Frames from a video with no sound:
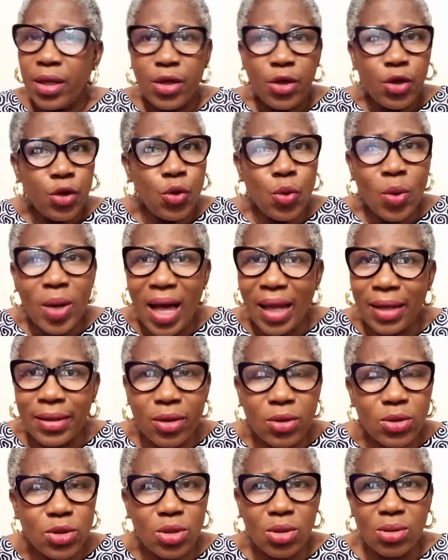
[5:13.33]
you
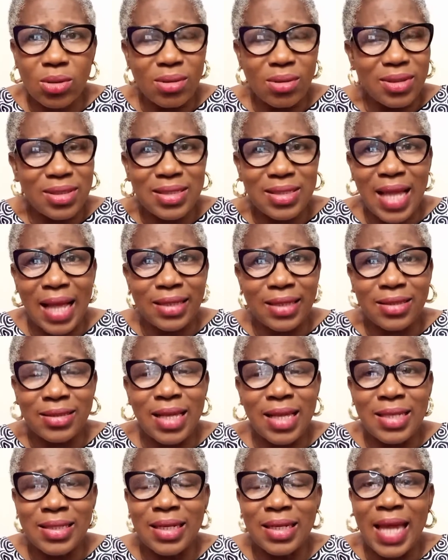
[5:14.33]
cannot start,
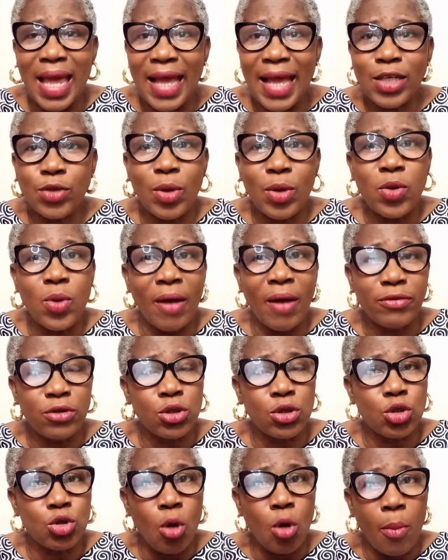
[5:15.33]
there's an age where you have to
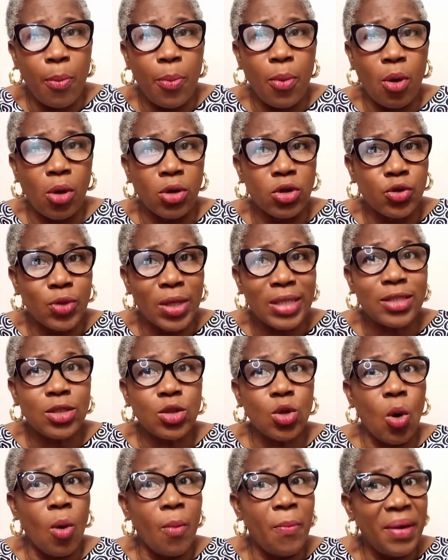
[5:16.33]
stop undressing
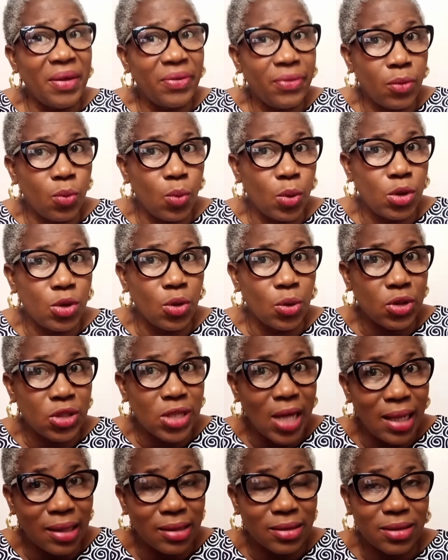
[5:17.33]
or bathing with your
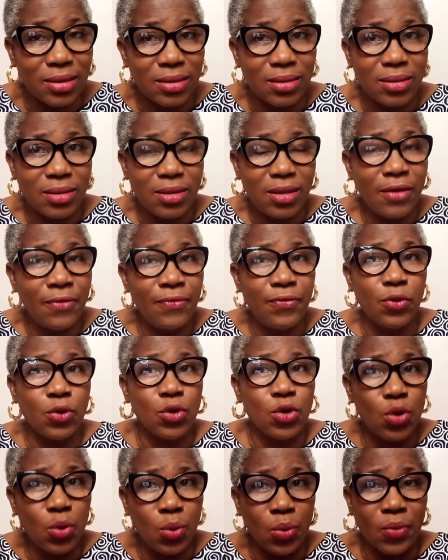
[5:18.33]
child. If you
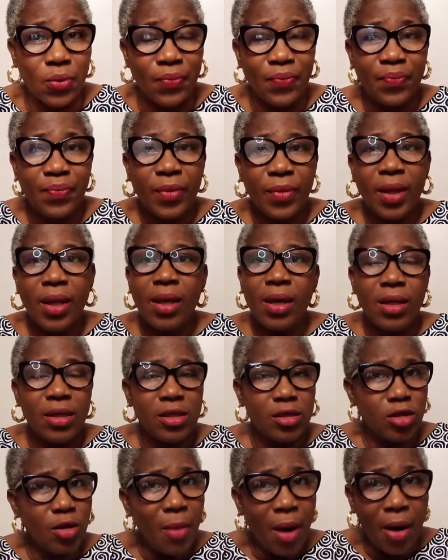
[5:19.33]
do,
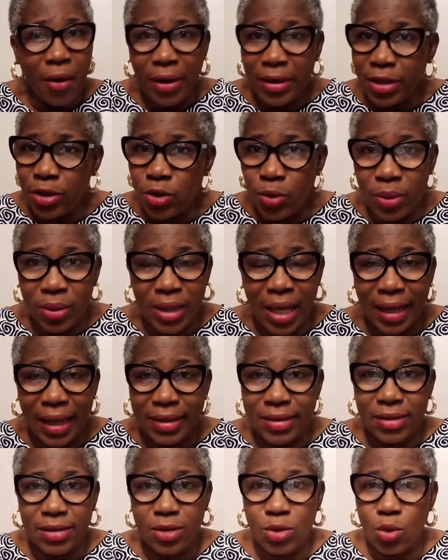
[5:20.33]
some are already doing that,
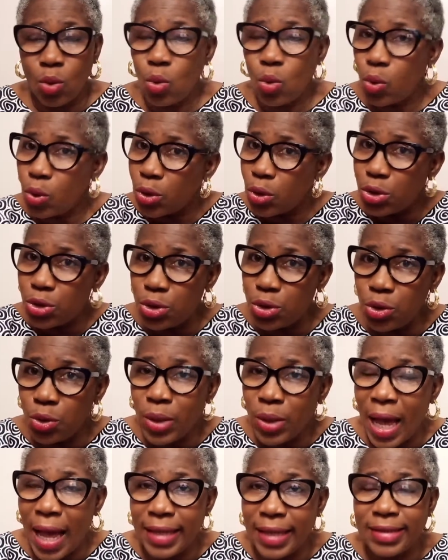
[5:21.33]
so kudos to you
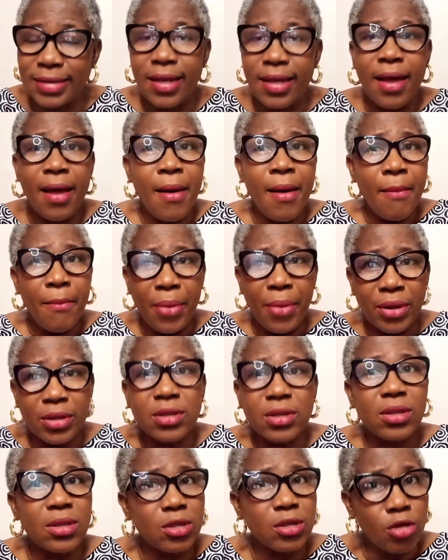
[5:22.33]
guys, but
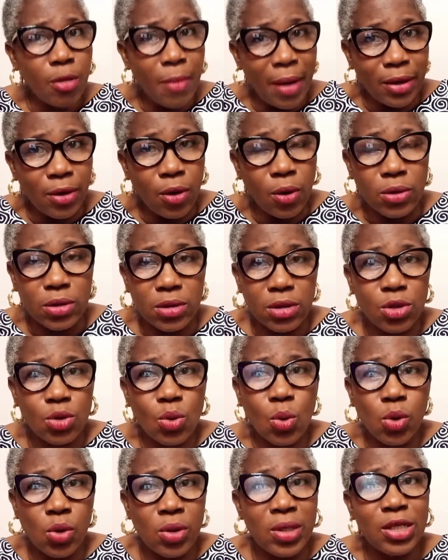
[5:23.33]
some are not.
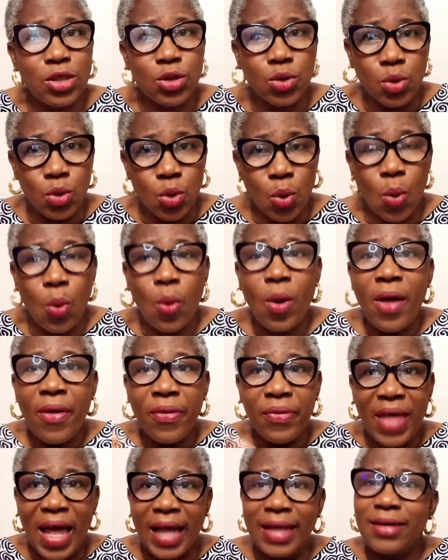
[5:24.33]
So you need to know
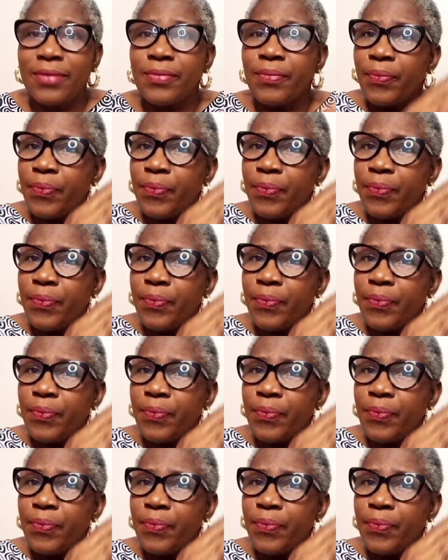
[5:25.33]
that